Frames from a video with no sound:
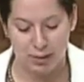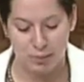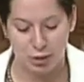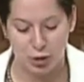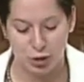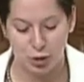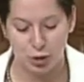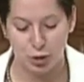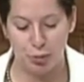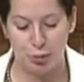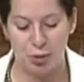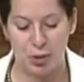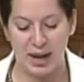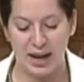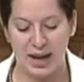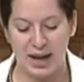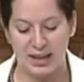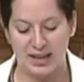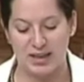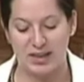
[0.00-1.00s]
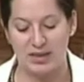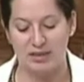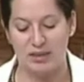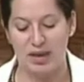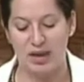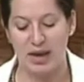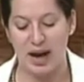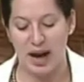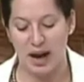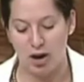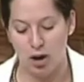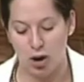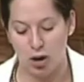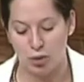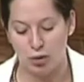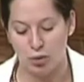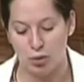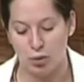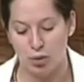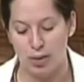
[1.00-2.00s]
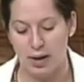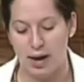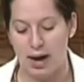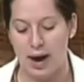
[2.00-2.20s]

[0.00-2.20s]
Canada will encourage other countries